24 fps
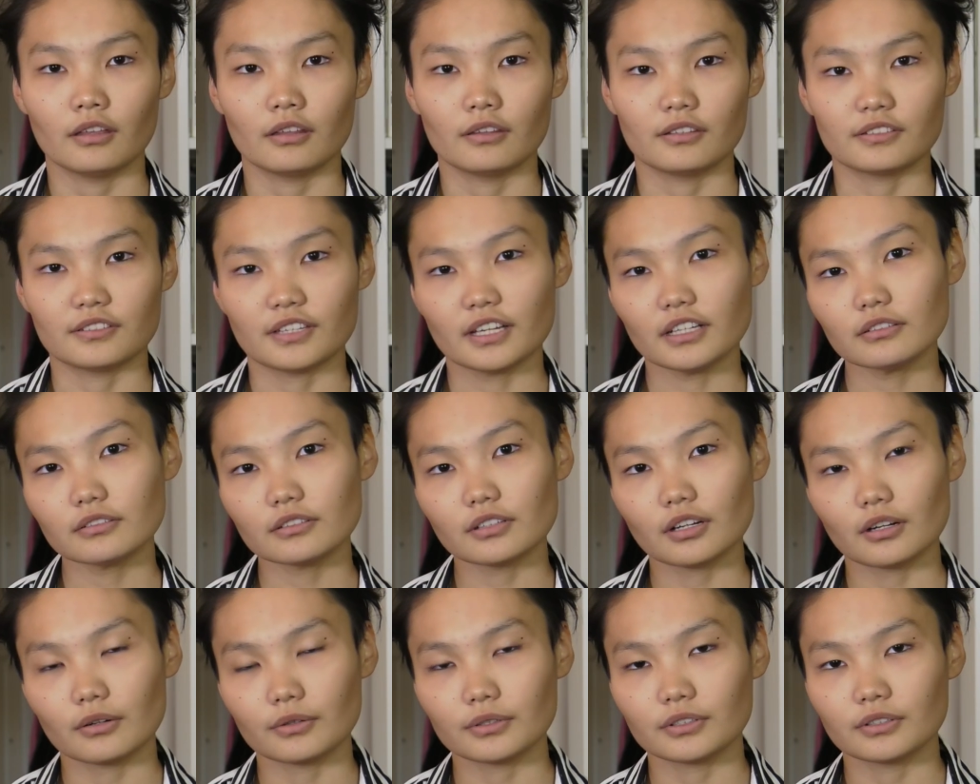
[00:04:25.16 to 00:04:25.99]
The second
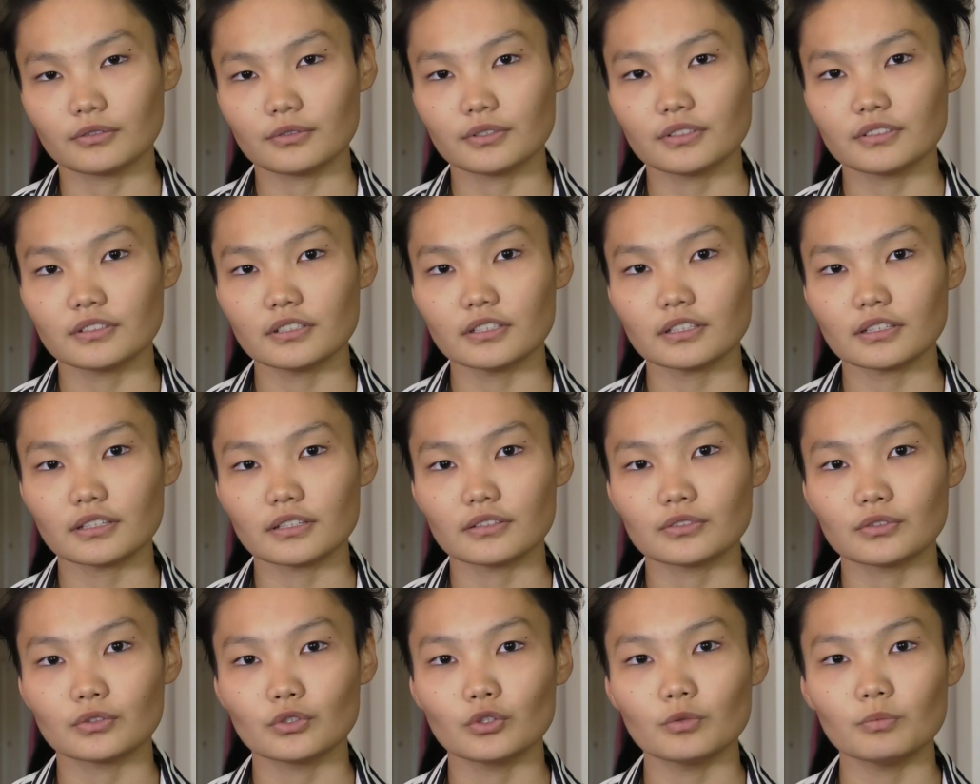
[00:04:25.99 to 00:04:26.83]
characteristic
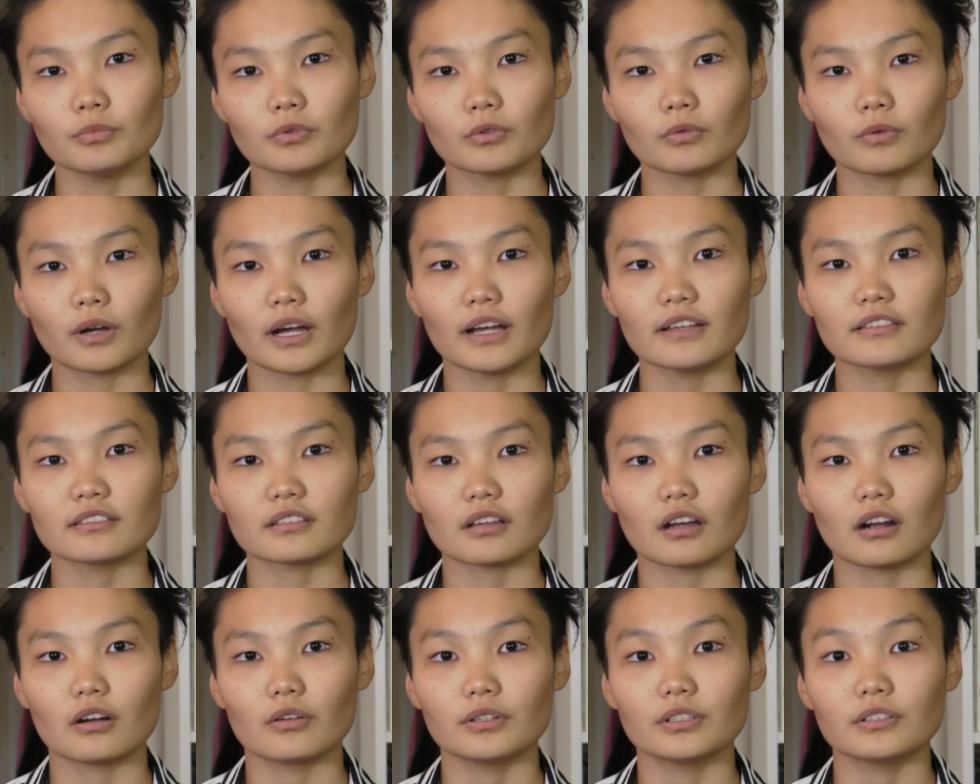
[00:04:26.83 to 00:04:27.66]
is human rights
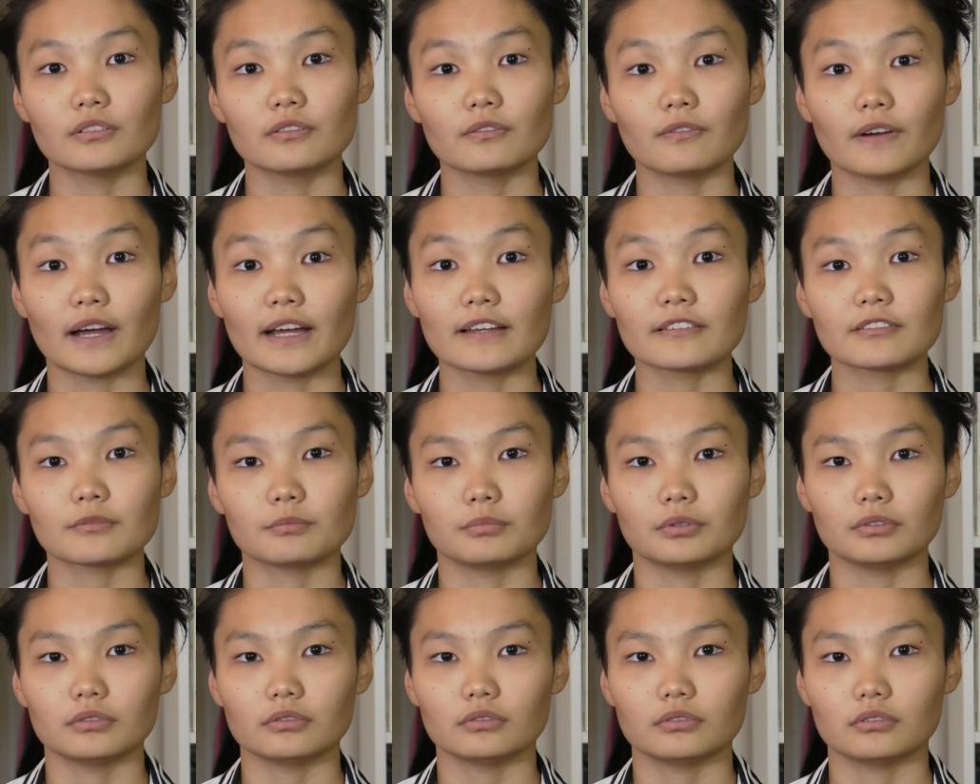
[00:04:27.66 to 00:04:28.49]
are
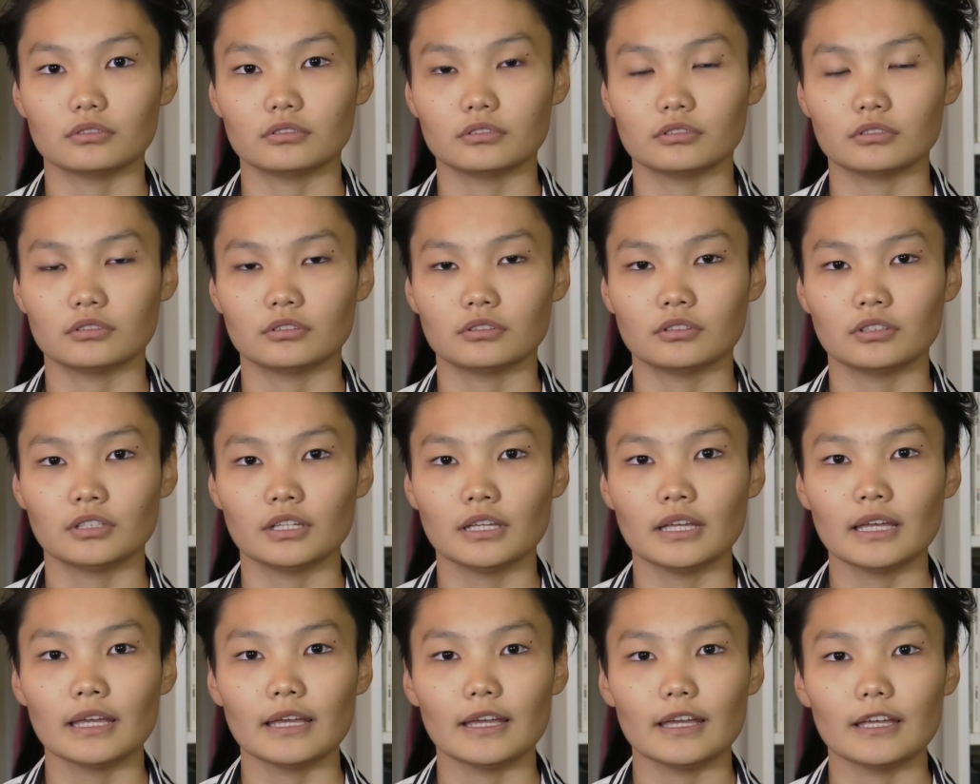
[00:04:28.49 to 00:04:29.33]
indivisible,
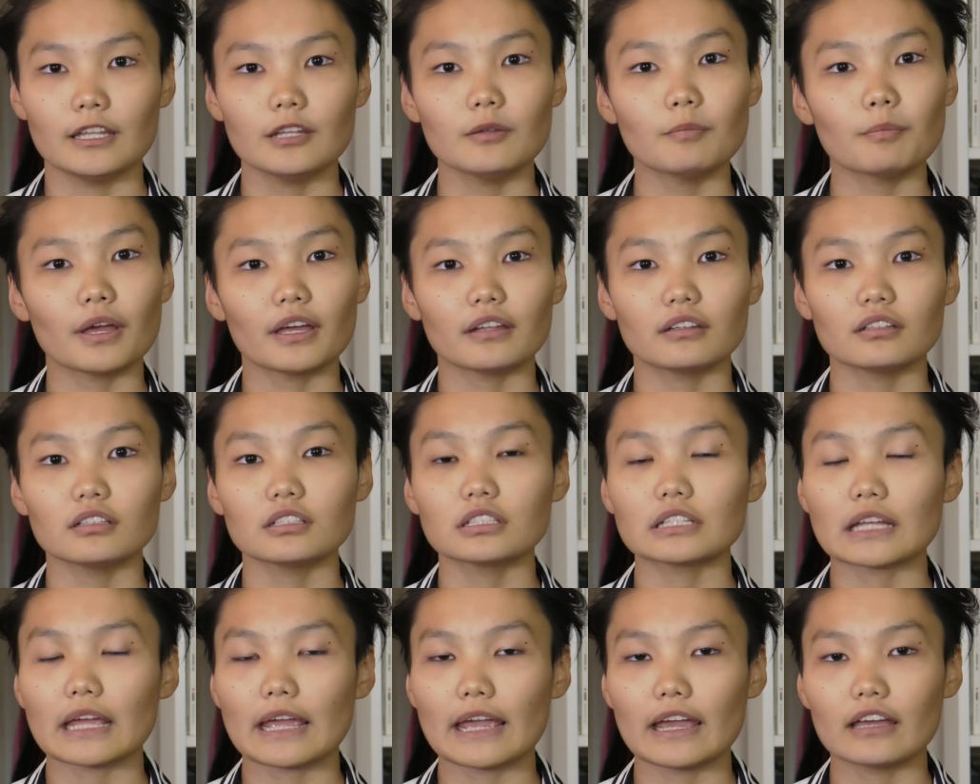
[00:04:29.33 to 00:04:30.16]

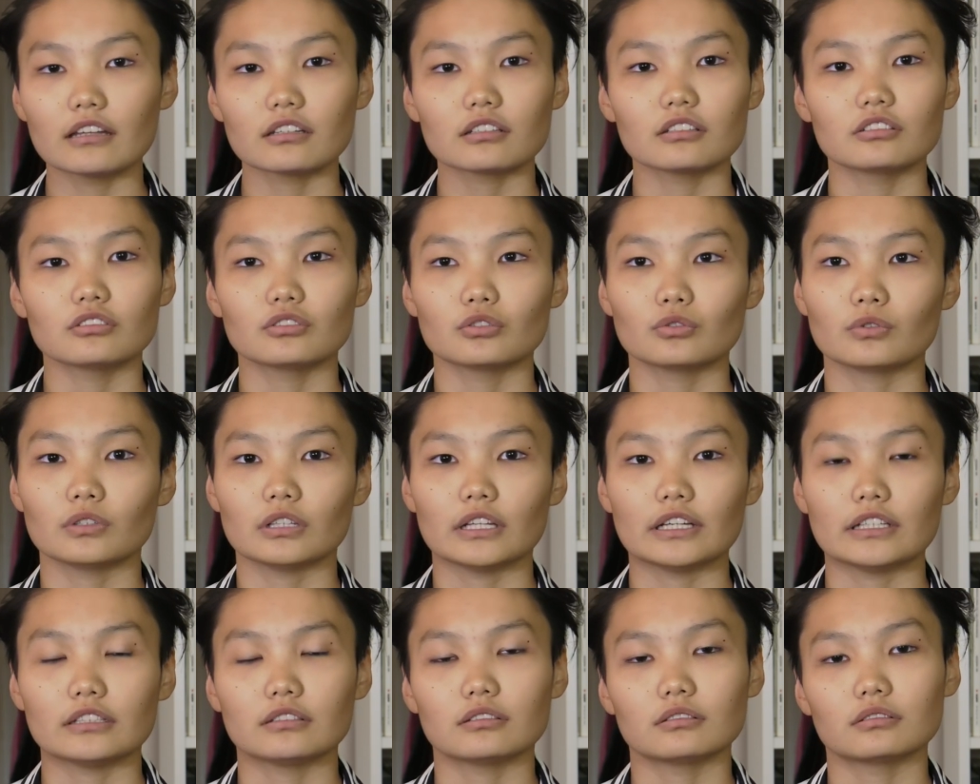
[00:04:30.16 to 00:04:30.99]
independent and
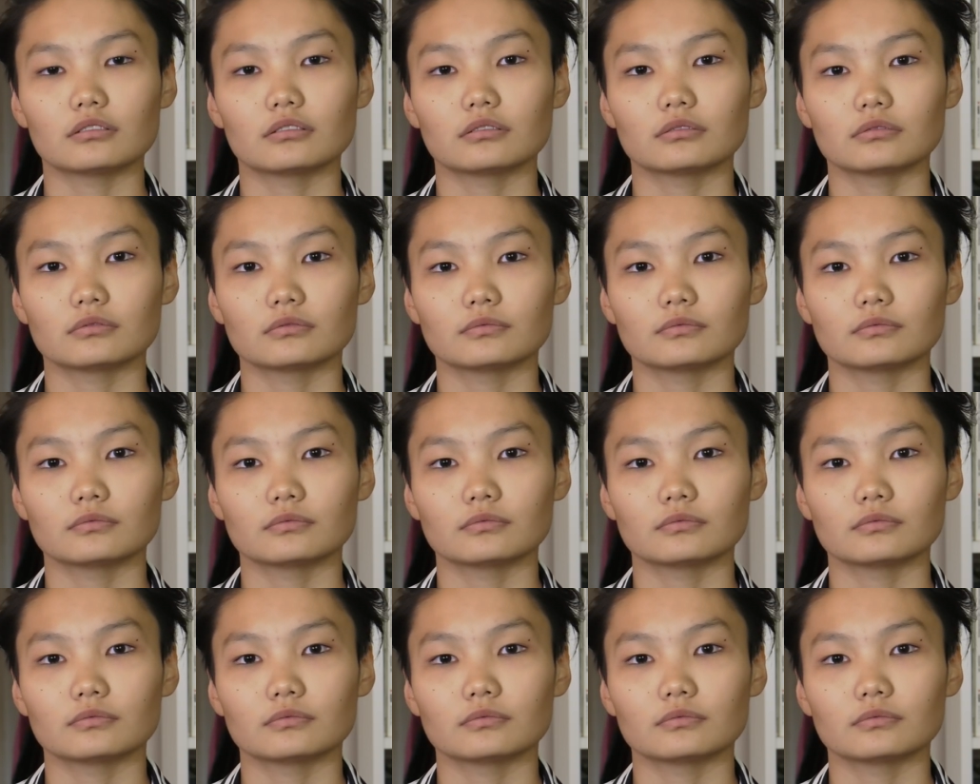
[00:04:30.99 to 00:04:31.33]
interrelated.